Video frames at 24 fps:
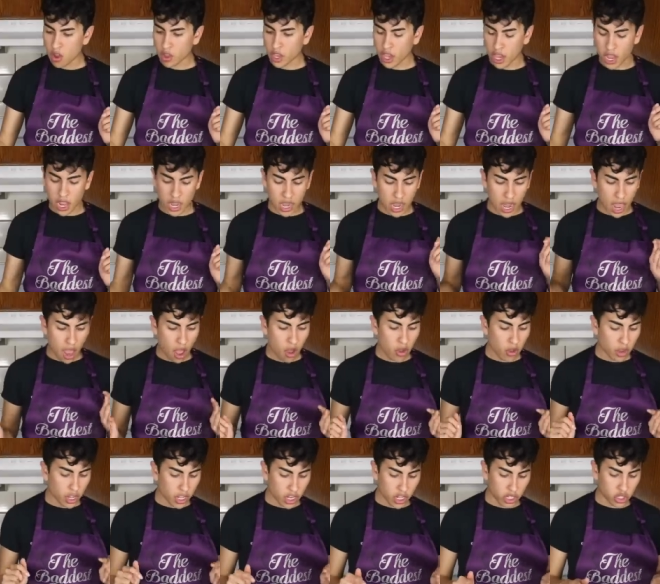Okay, and now
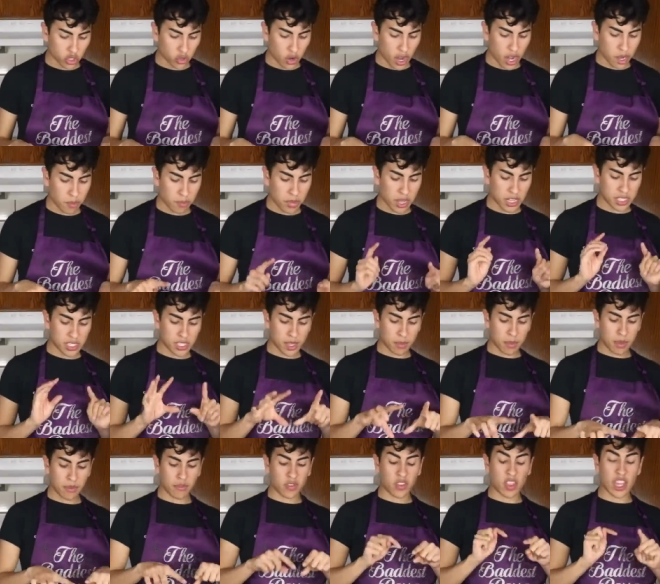I'm gonna try to put
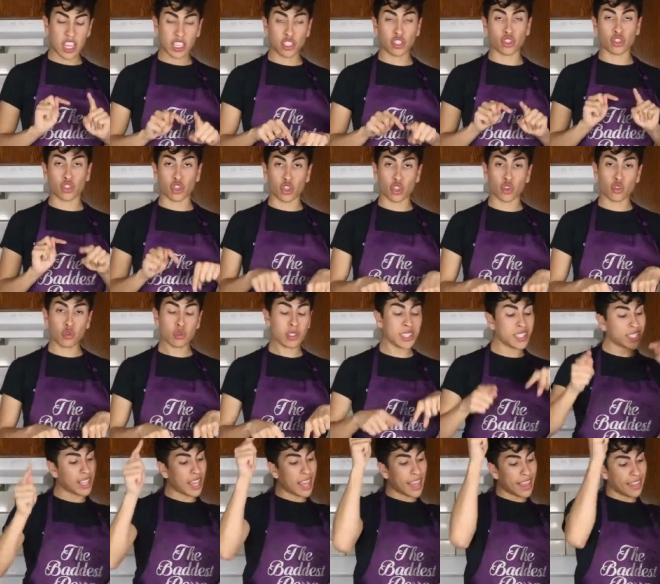some of this
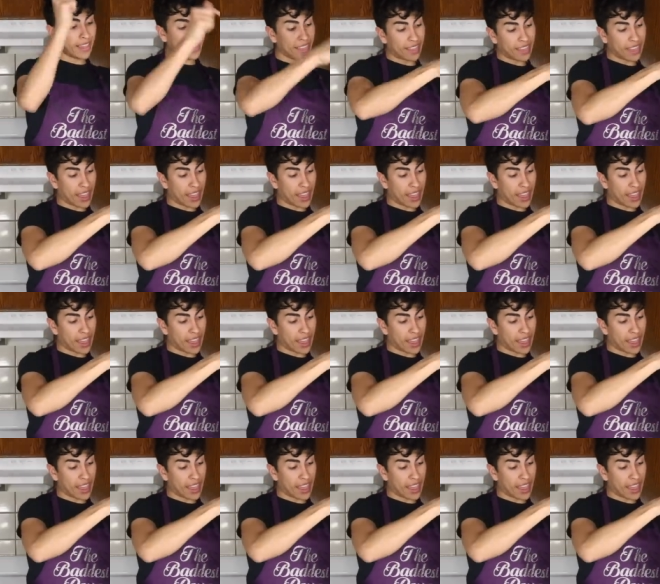juice in